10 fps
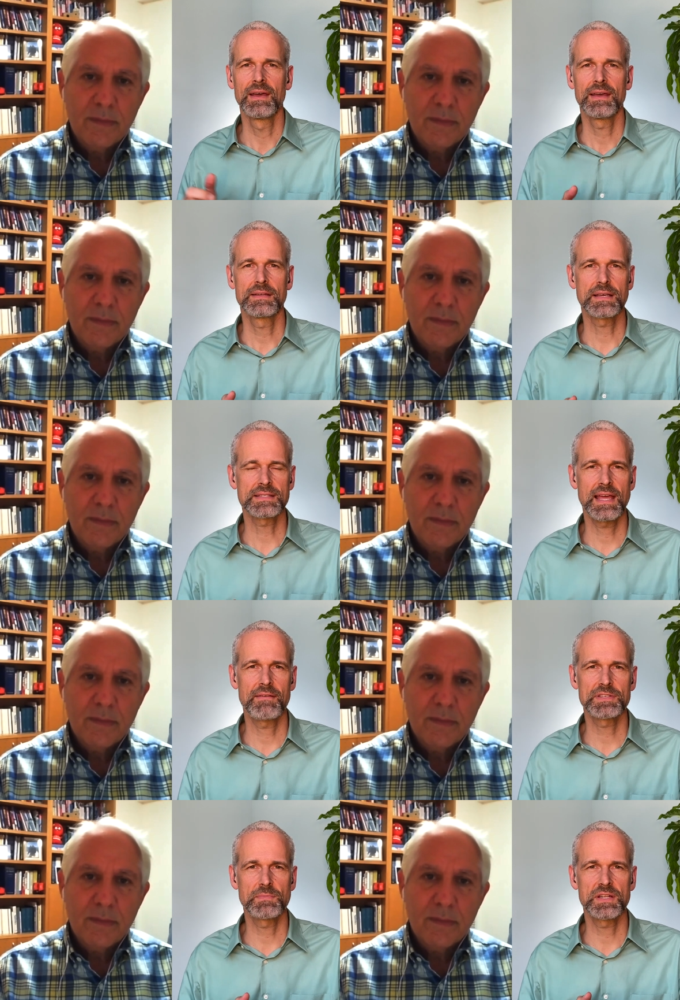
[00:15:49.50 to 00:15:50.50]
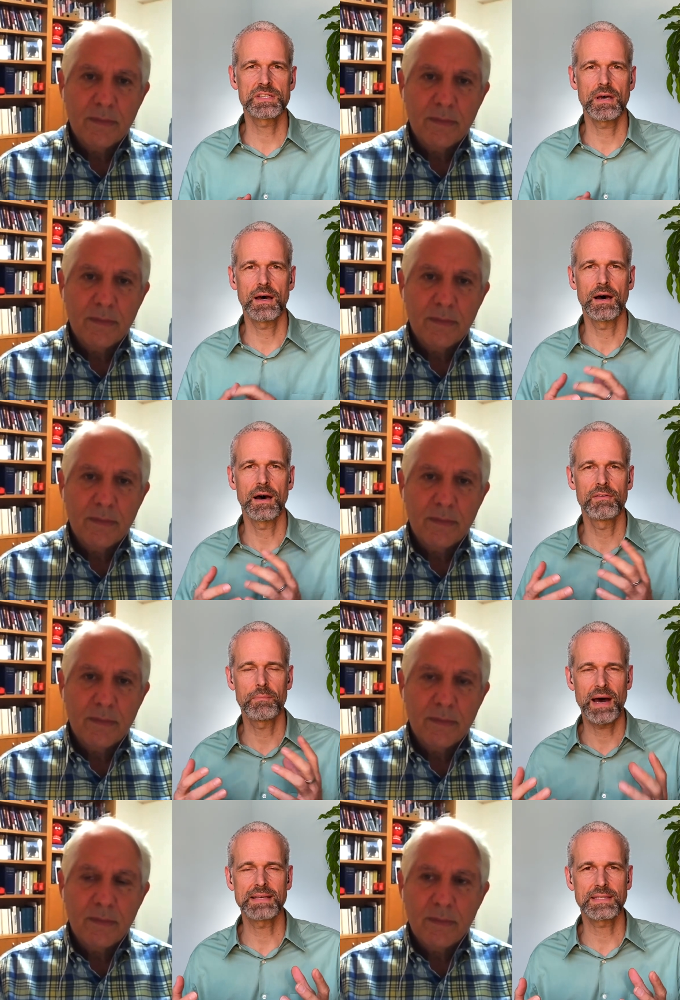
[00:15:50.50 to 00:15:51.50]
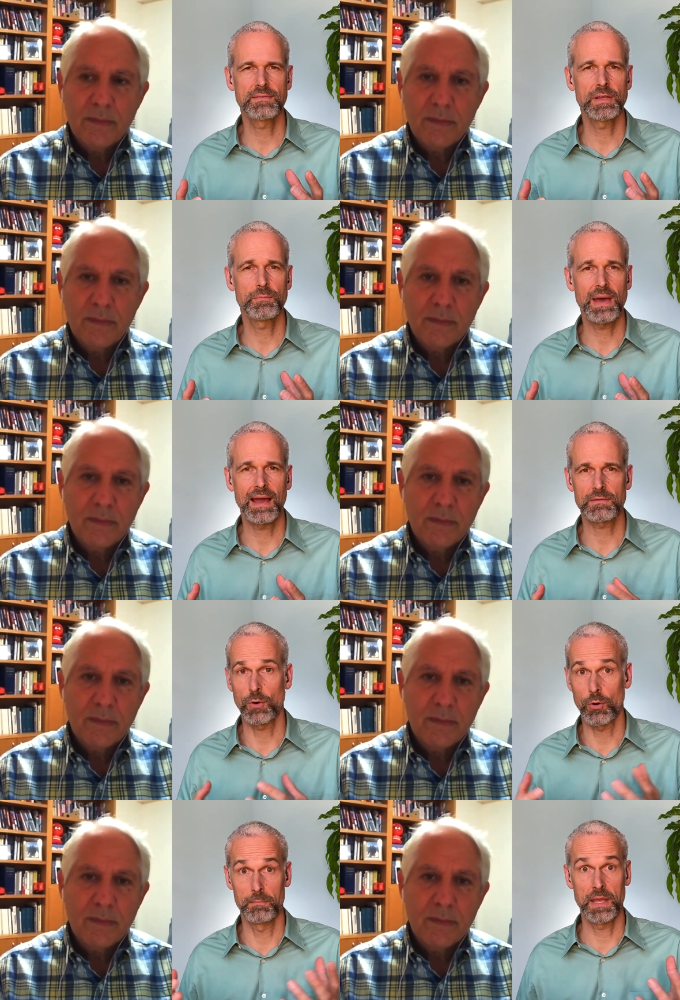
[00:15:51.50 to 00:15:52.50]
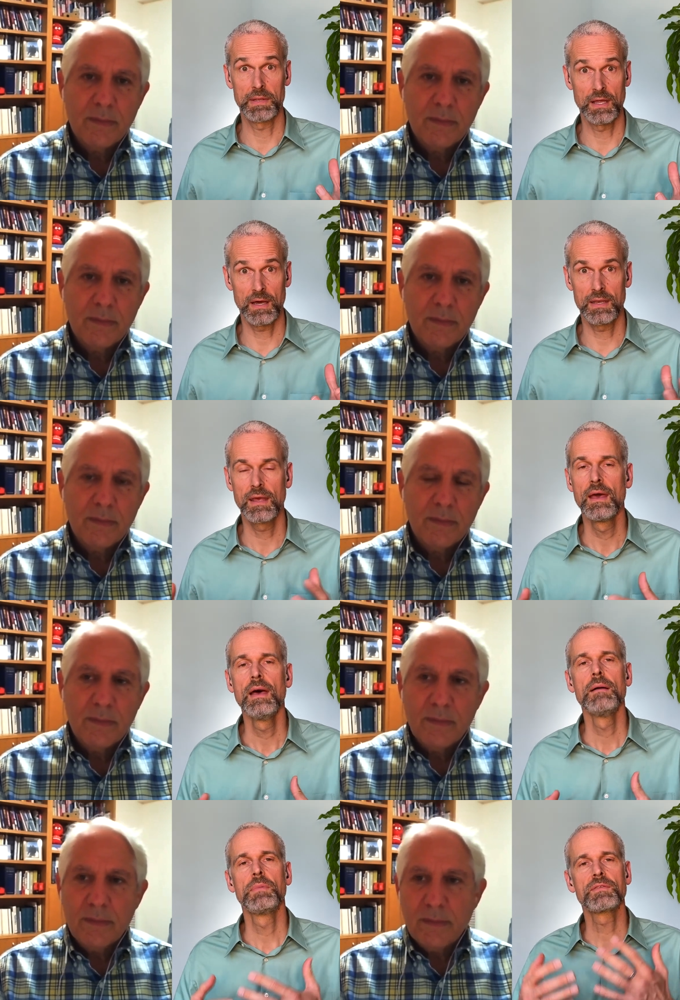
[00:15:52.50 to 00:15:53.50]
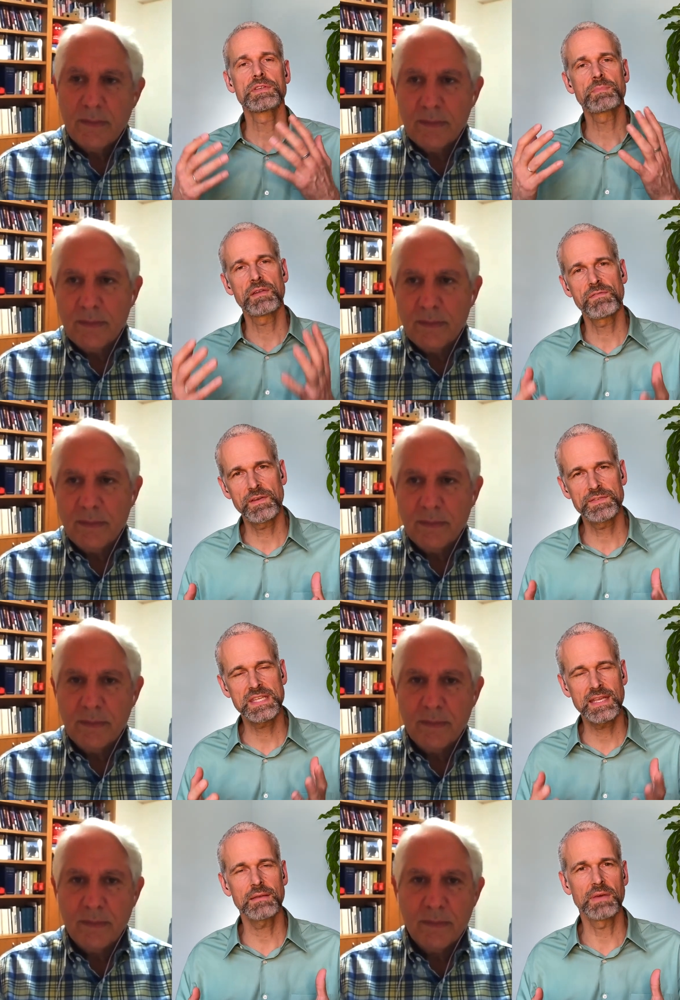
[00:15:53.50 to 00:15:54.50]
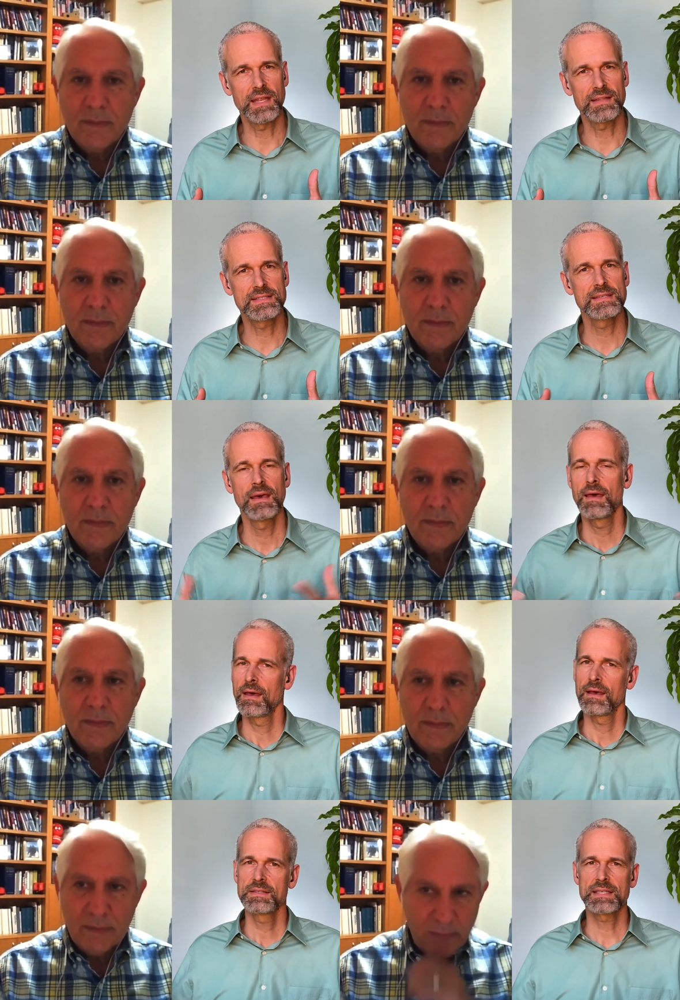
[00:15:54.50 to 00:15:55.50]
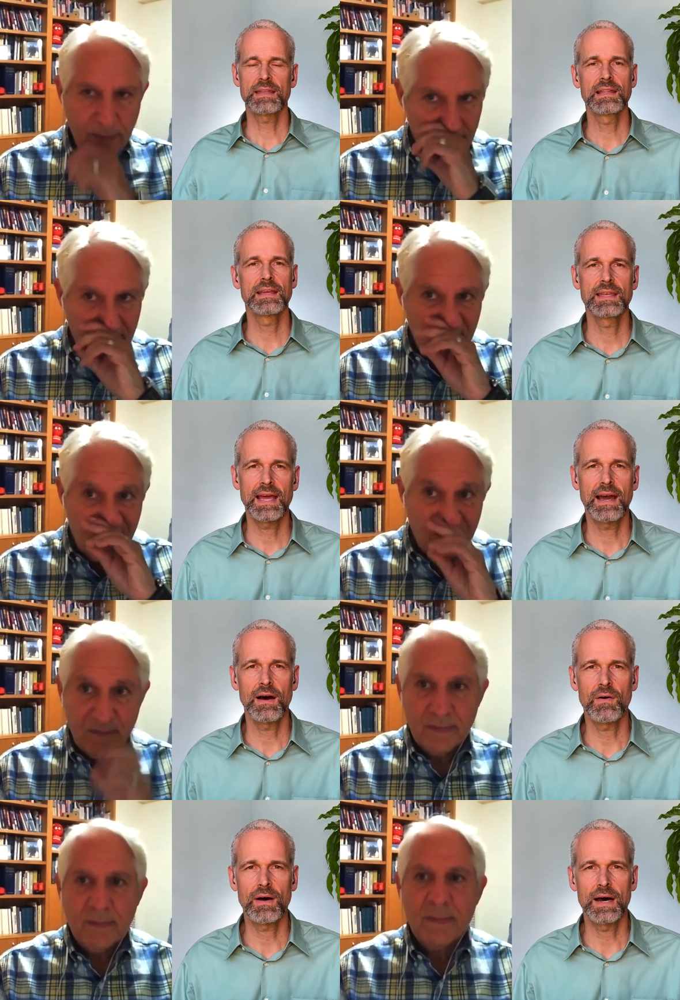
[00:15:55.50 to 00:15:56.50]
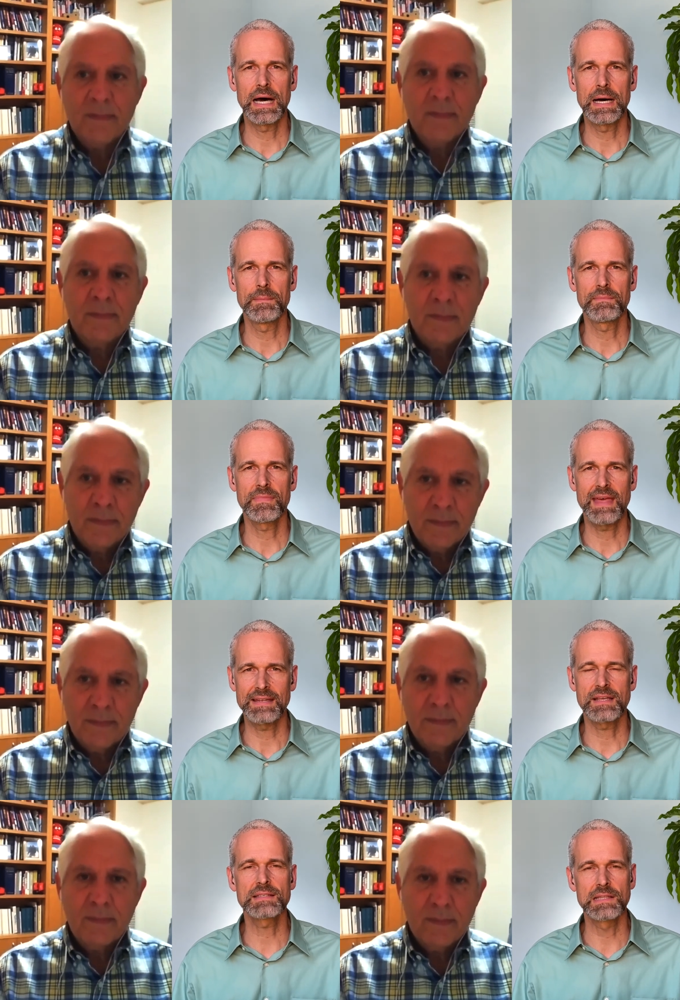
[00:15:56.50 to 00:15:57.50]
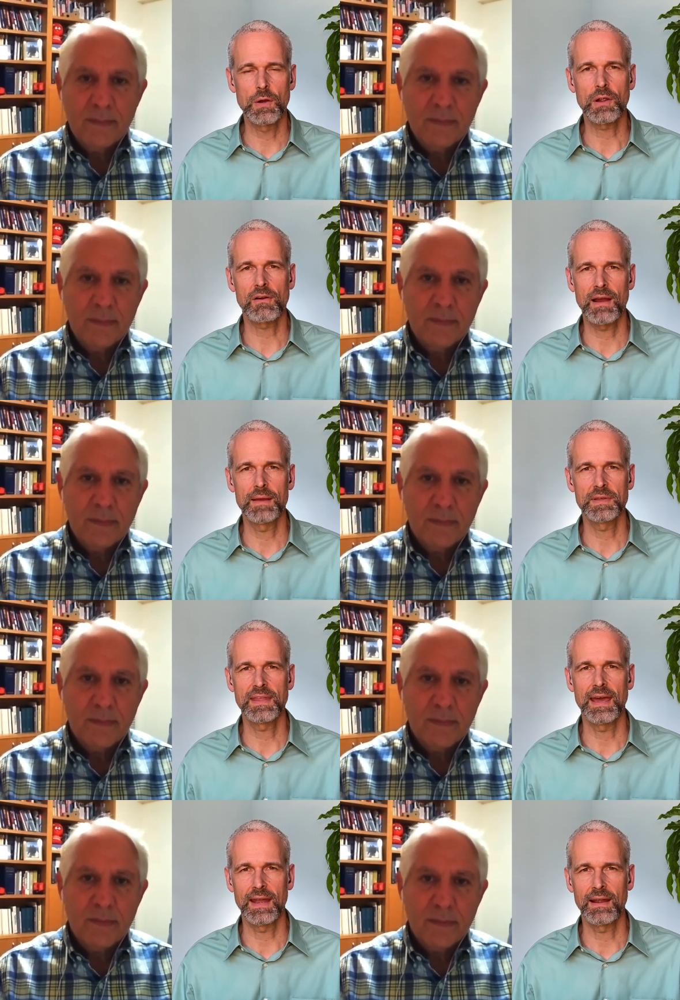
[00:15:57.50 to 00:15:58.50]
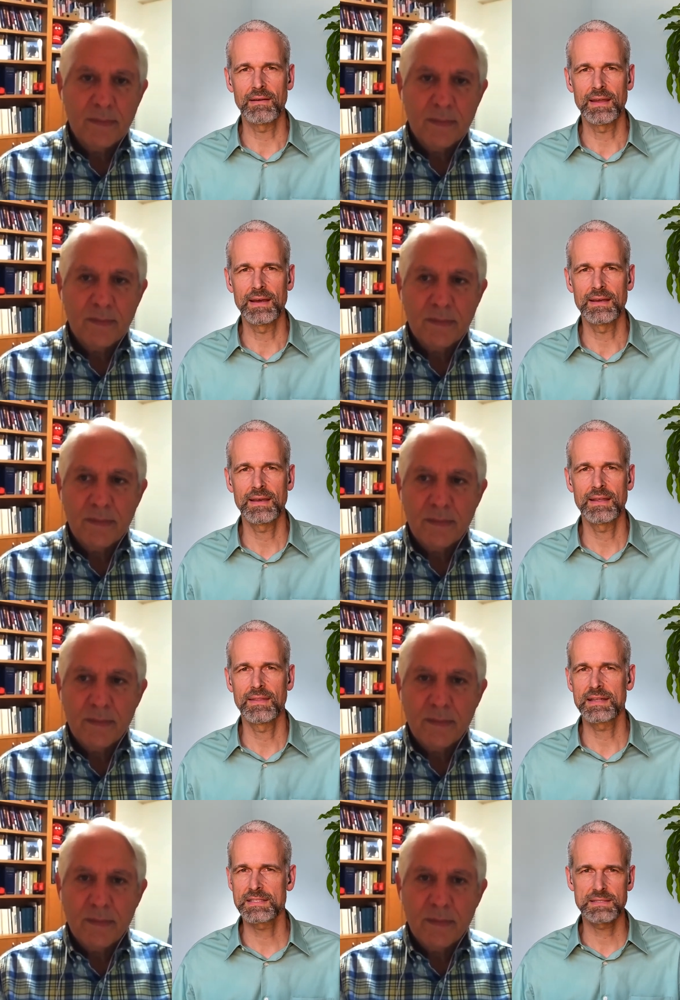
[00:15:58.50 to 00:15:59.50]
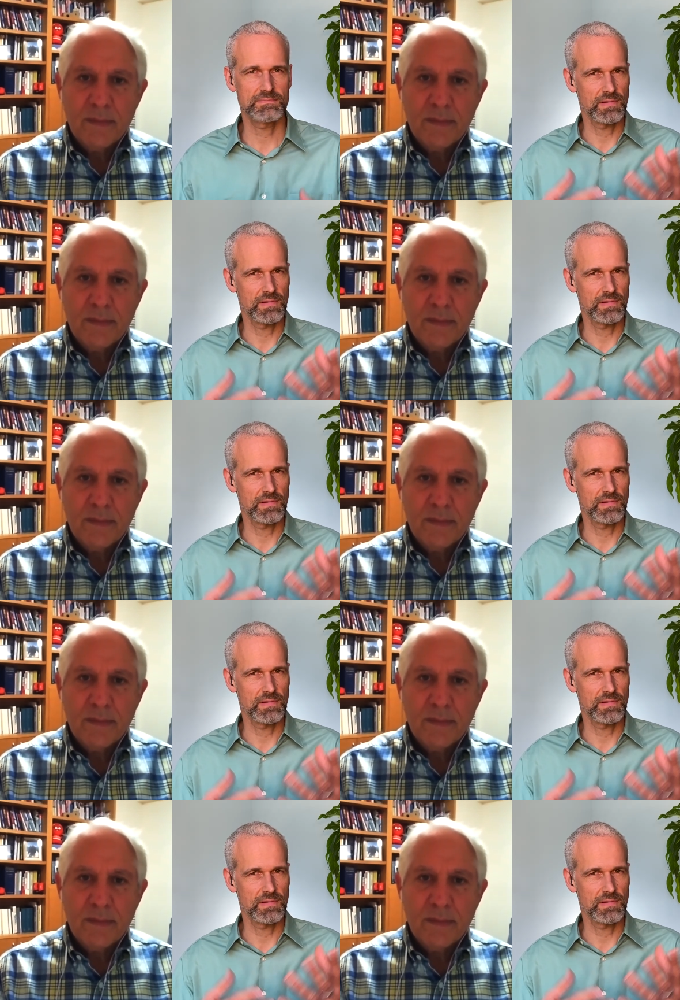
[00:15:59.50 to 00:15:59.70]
Speaker 1: it doesn't have as much of a positive impact, or maybe none. But if you spend 15 minutes, suddenly now that does lower crime in that area. And that's